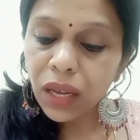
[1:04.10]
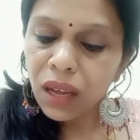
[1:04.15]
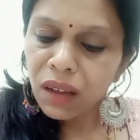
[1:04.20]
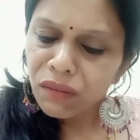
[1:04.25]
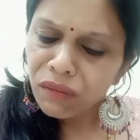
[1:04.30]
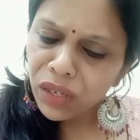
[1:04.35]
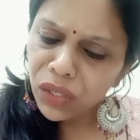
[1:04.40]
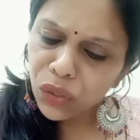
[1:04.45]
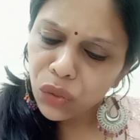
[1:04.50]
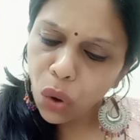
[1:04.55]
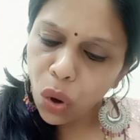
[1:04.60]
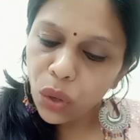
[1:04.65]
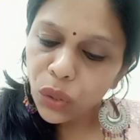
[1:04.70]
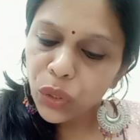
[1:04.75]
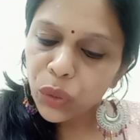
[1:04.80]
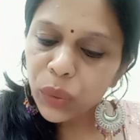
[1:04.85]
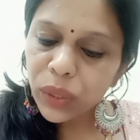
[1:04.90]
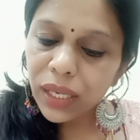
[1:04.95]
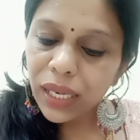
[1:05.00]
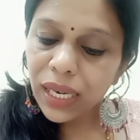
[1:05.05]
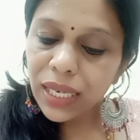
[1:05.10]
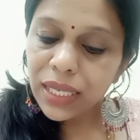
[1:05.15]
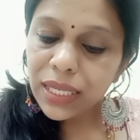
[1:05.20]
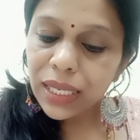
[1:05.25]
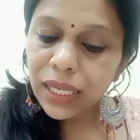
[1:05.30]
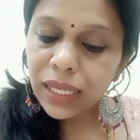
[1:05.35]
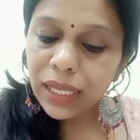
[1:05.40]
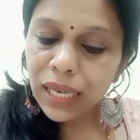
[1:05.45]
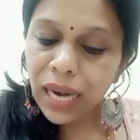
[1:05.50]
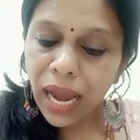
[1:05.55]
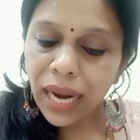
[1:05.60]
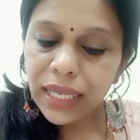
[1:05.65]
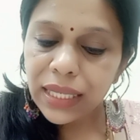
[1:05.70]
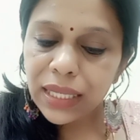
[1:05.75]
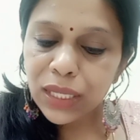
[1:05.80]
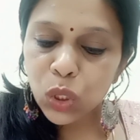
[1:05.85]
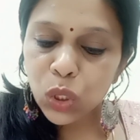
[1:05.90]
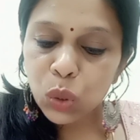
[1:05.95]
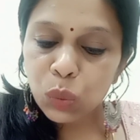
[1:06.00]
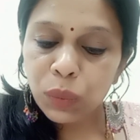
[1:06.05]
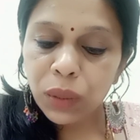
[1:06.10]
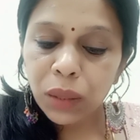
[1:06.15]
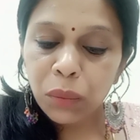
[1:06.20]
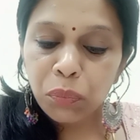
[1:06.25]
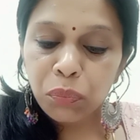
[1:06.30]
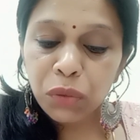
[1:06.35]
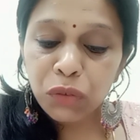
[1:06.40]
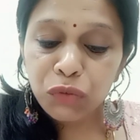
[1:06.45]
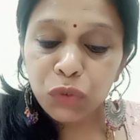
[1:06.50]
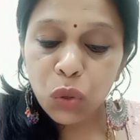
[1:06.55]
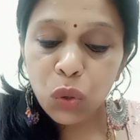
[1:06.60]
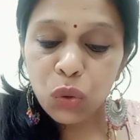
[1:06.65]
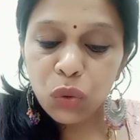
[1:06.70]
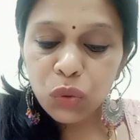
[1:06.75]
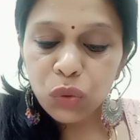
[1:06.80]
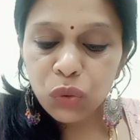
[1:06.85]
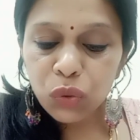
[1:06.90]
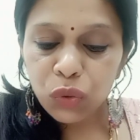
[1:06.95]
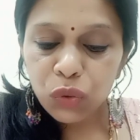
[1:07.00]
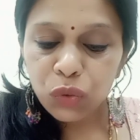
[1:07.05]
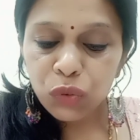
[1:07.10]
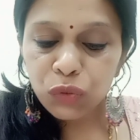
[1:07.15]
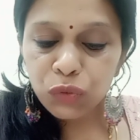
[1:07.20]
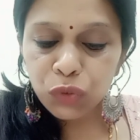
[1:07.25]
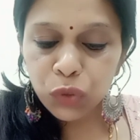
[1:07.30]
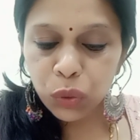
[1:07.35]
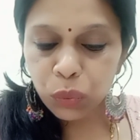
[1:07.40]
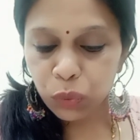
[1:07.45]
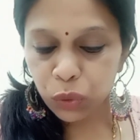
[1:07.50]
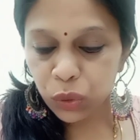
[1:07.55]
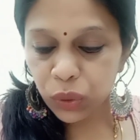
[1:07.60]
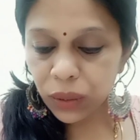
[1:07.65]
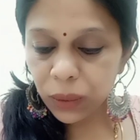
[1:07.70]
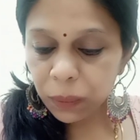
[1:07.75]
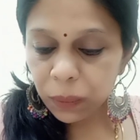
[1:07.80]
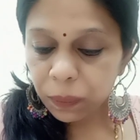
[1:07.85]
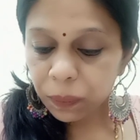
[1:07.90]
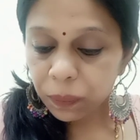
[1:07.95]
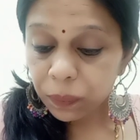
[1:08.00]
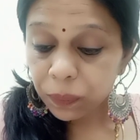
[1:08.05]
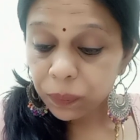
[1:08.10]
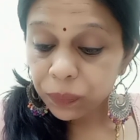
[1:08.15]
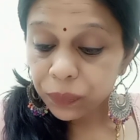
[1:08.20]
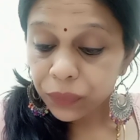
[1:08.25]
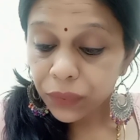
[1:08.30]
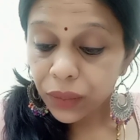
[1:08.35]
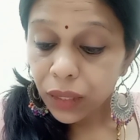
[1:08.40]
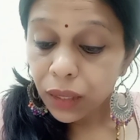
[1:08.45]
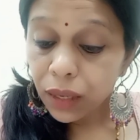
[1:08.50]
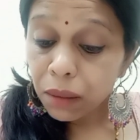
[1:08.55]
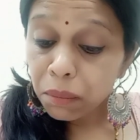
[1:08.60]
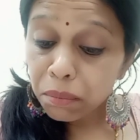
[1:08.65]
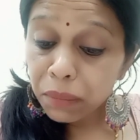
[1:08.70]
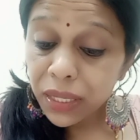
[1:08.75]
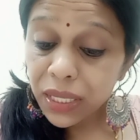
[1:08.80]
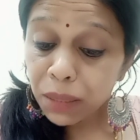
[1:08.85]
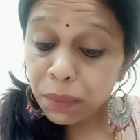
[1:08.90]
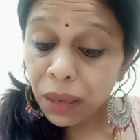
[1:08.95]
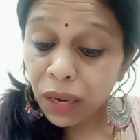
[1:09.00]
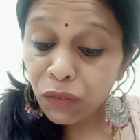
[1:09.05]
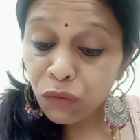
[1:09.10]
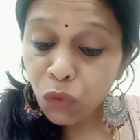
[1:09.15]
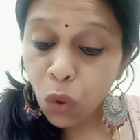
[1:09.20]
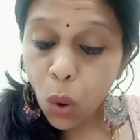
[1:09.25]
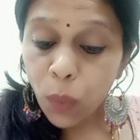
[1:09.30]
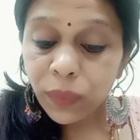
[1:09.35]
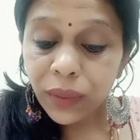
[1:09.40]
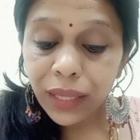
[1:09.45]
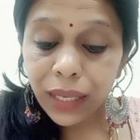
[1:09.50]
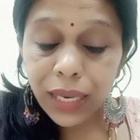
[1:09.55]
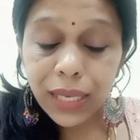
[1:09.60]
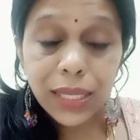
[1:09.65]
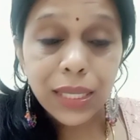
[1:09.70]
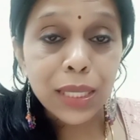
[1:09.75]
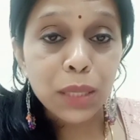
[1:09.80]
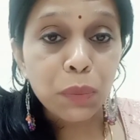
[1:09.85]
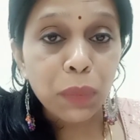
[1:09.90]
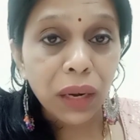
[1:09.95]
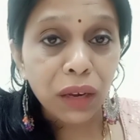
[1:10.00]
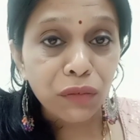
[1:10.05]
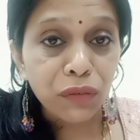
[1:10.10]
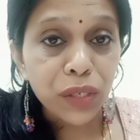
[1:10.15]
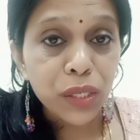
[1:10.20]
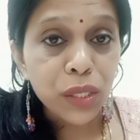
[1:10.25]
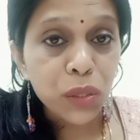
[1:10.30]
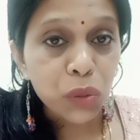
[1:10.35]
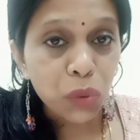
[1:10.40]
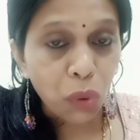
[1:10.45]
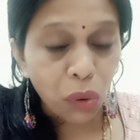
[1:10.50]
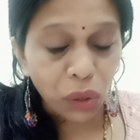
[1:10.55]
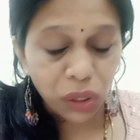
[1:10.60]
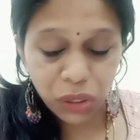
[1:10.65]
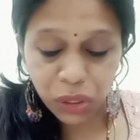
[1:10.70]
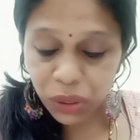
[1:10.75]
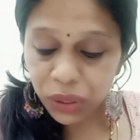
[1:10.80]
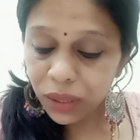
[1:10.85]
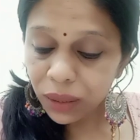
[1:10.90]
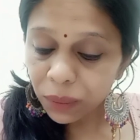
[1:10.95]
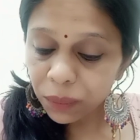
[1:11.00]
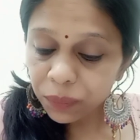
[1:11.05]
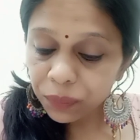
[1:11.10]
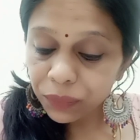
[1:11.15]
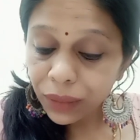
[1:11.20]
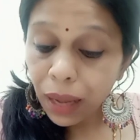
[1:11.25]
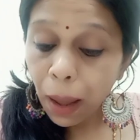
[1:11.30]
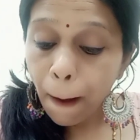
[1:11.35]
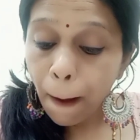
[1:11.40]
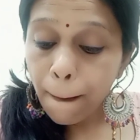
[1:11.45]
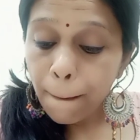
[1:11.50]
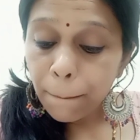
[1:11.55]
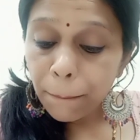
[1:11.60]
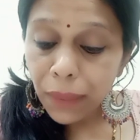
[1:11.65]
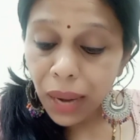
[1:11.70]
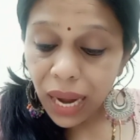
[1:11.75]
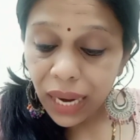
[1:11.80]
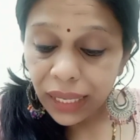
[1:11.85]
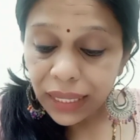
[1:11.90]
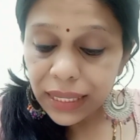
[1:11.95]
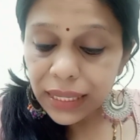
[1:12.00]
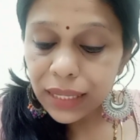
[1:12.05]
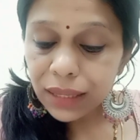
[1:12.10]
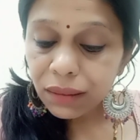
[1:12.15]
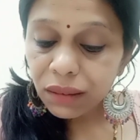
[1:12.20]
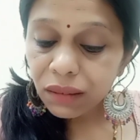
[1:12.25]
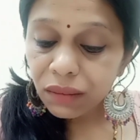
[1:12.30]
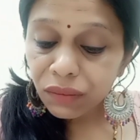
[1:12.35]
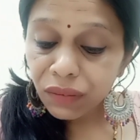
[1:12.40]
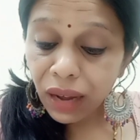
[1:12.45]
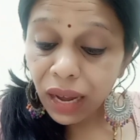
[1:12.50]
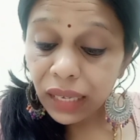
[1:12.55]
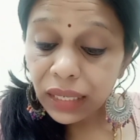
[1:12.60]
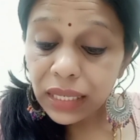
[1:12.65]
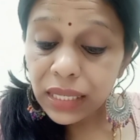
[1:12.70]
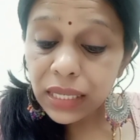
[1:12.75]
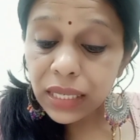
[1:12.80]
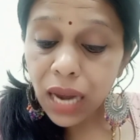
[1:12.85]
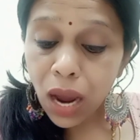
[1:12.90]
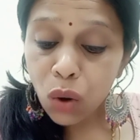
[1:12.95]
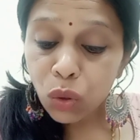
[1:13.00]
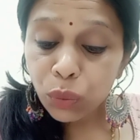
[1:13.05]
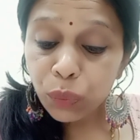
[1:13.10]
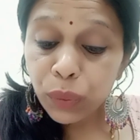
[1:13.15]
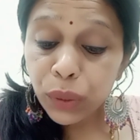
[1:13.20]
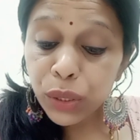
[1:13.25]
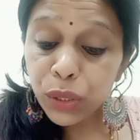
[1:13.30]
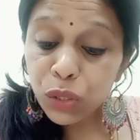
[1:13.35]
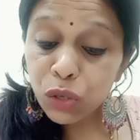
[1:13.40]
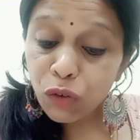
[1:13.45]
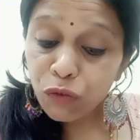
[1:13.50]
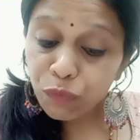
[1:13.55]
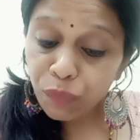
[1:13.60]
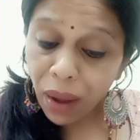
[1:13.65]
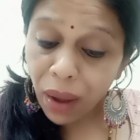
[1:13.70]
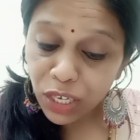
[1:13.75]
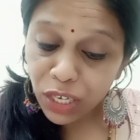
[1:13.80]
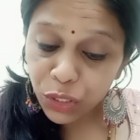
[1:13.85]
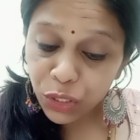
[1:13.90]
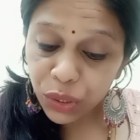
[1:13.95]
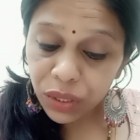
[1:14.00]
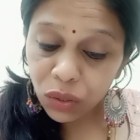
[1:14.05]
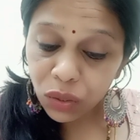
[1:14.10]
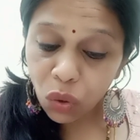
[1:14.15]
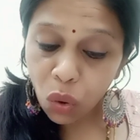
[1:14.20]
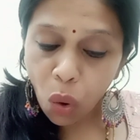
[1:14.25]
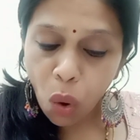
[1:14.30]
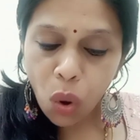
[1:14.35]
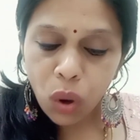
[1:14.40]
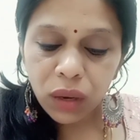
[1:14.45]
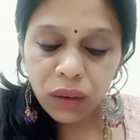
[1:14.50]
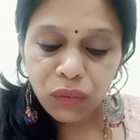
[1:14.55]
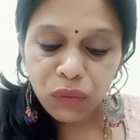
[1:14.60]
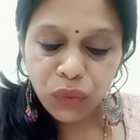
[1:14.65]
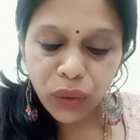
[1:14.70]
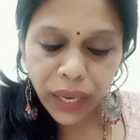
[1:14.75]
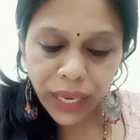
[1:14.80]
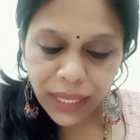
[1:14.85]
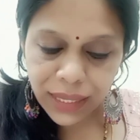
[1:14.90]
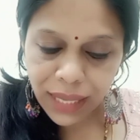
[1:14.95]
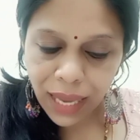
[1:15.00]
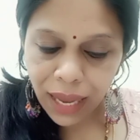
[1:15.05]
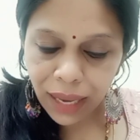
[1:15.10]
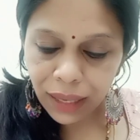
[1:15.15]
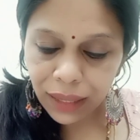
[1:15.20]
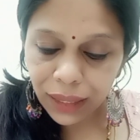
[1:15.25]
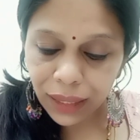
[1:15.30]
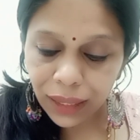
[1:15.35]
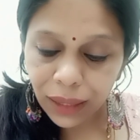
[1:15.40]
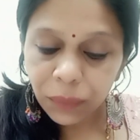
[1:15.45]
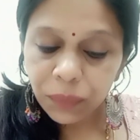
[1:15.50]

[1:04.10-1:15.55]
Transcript: but not urinating, night, new moon, before full moon. Better by warmth, rest, breakfast, coition. Mind: violent outburst of passion, always angry,